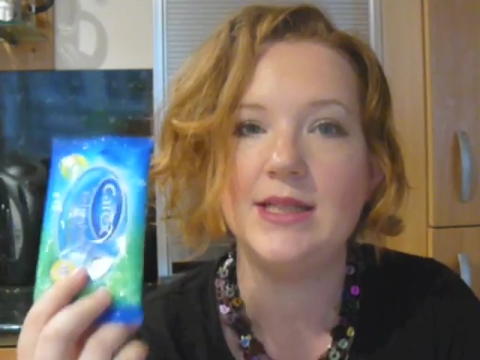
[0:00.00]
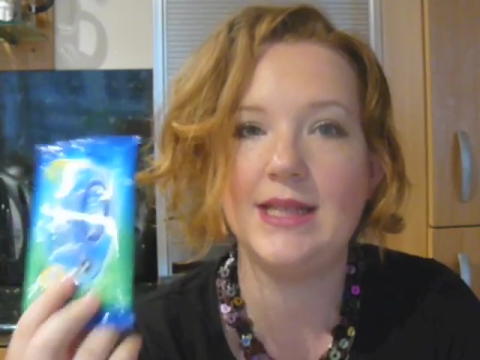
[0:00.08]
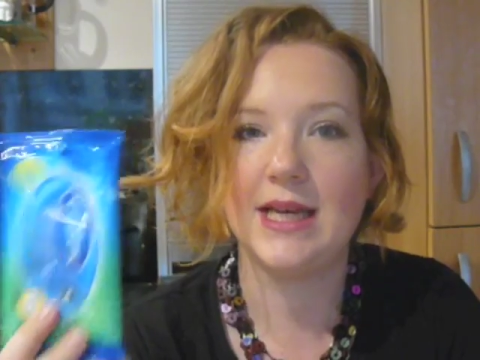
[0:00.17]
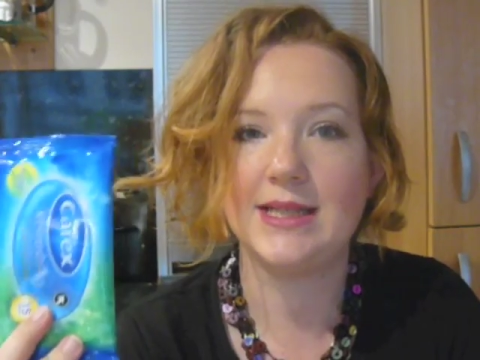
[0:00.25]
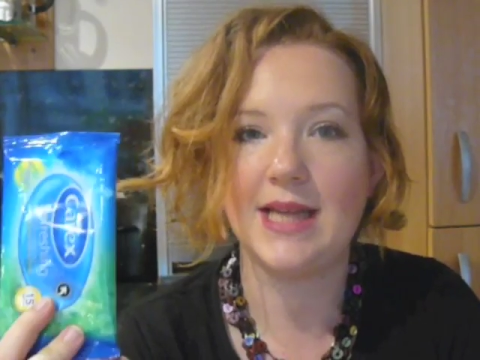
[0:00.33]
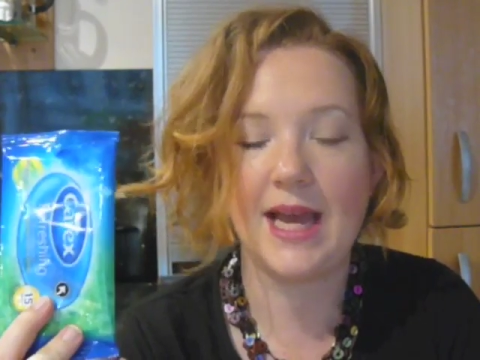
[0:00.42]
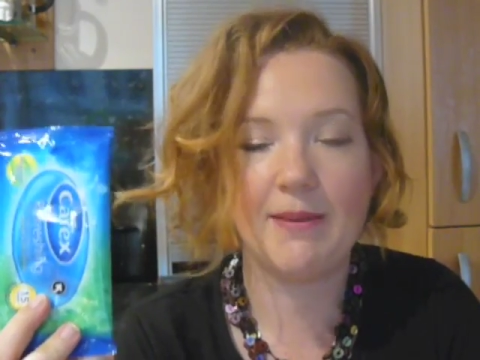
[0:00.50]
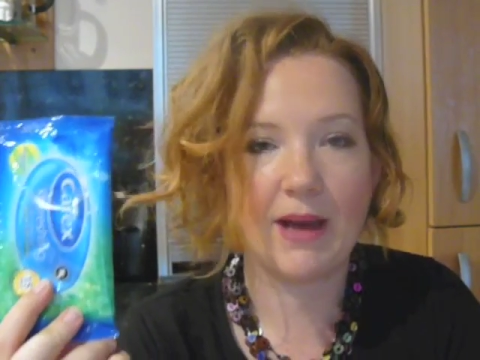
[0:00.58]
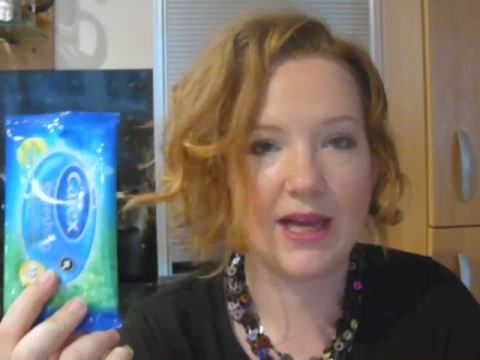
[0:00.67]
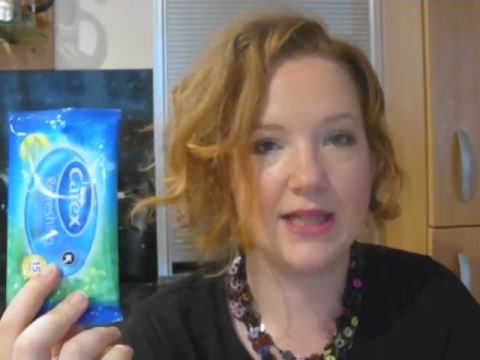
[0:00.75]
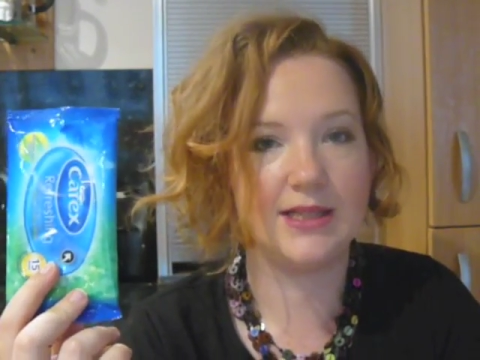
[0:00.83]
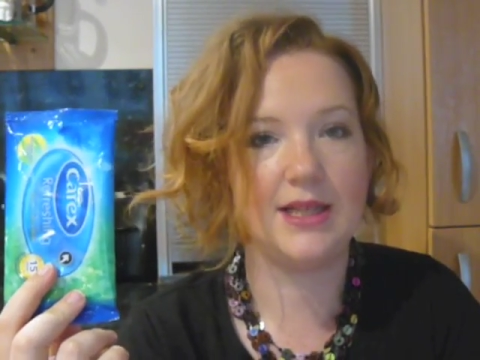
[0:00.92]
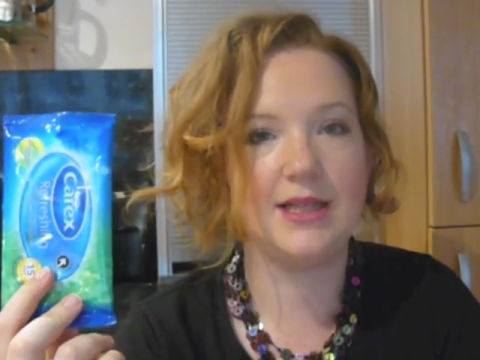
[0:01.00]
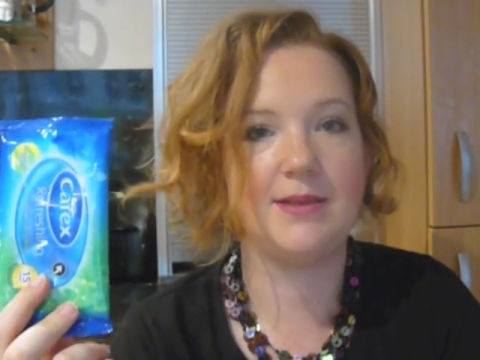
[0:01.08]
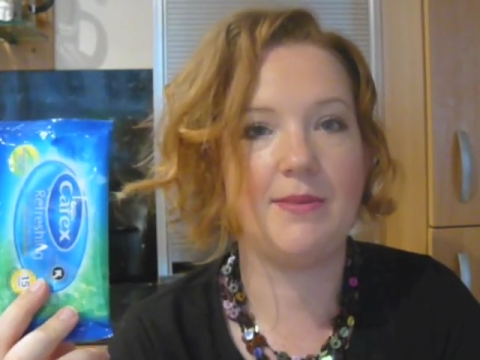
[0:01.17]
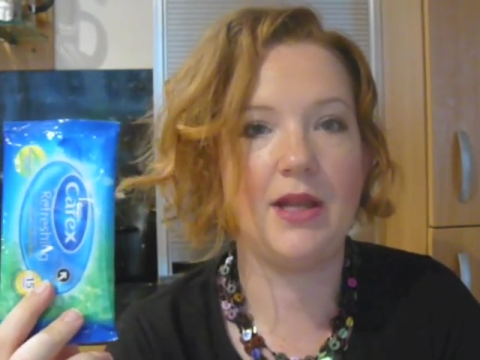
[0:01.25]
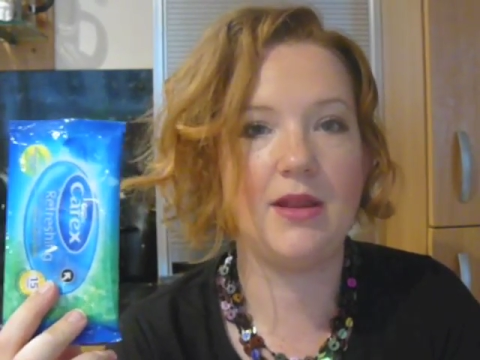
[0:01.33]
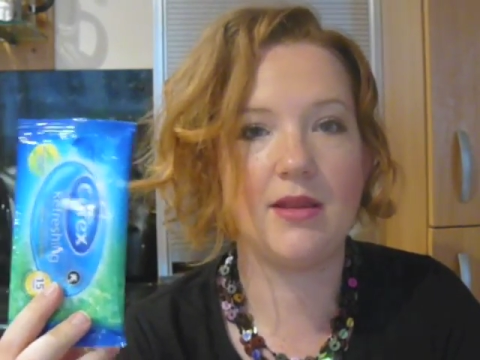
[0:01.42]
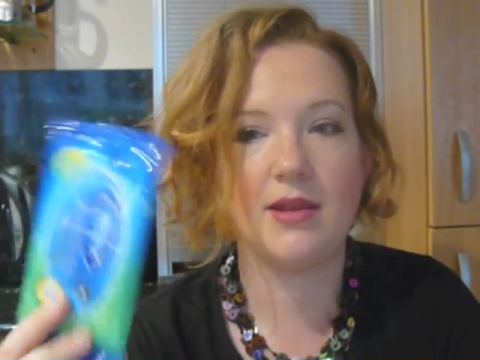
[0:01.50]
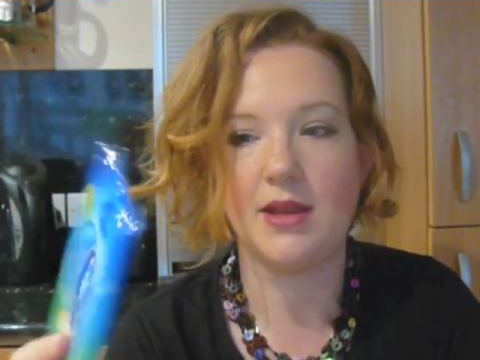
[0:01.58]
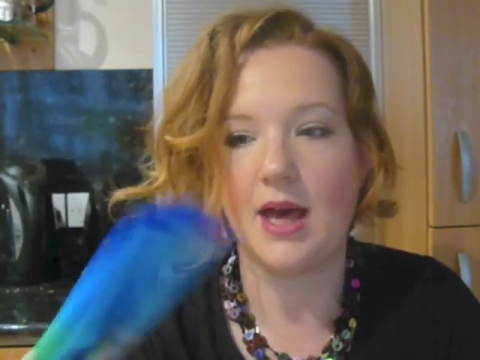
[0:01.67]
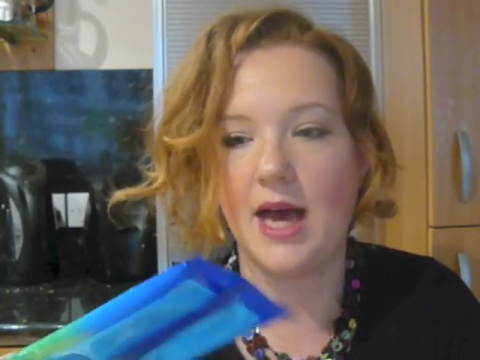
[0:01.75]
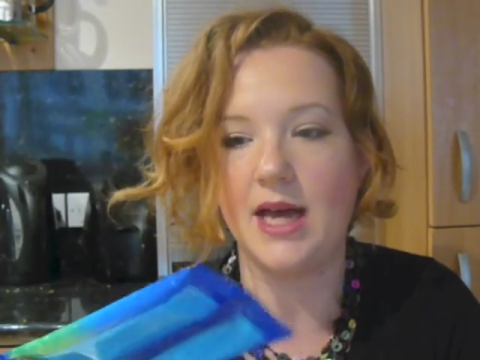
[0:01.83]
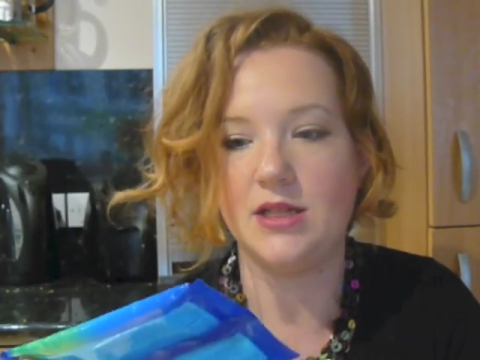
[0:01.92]
to 8 packets of these a month,
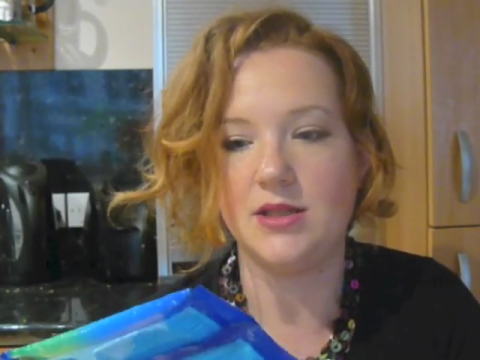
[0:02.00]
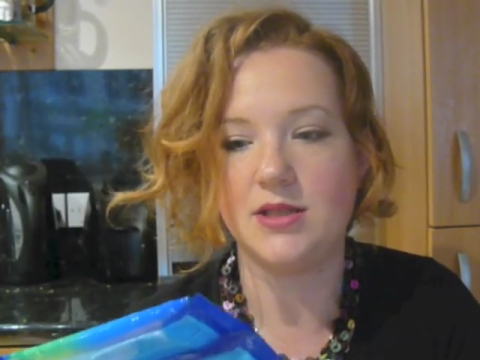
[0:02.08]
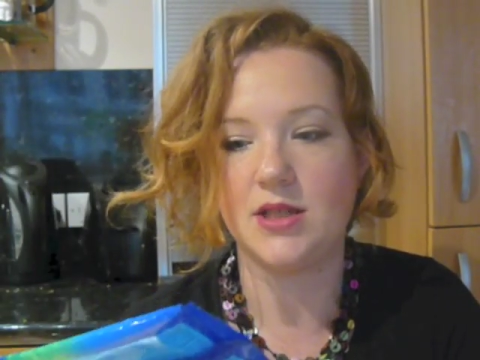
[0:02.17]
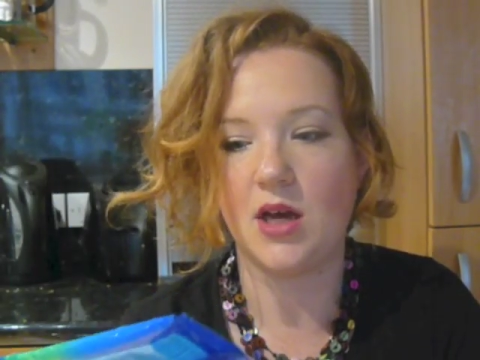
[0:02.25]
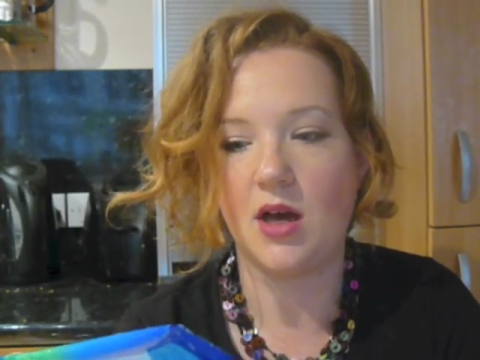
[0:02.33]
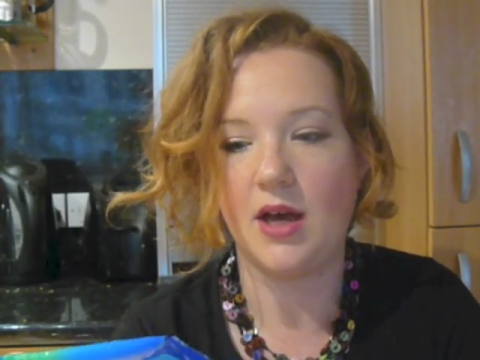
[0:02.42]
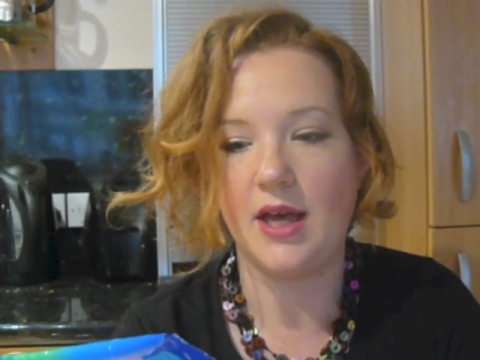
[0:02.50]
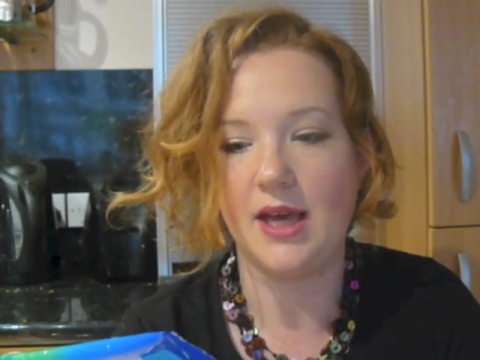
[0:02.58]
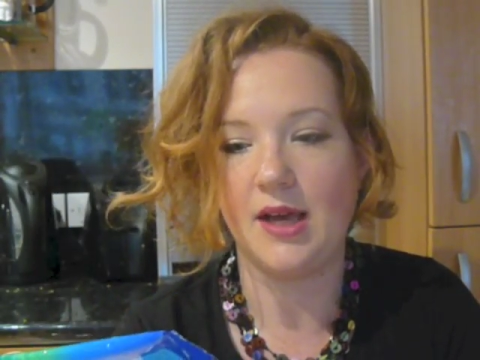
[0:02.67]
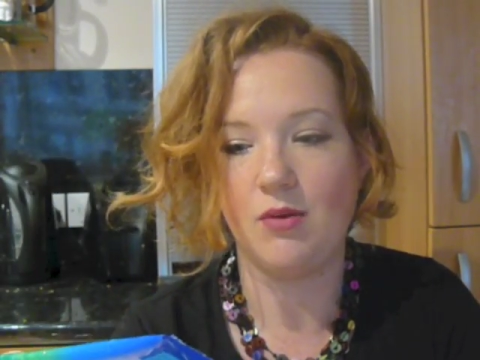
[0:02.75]
and I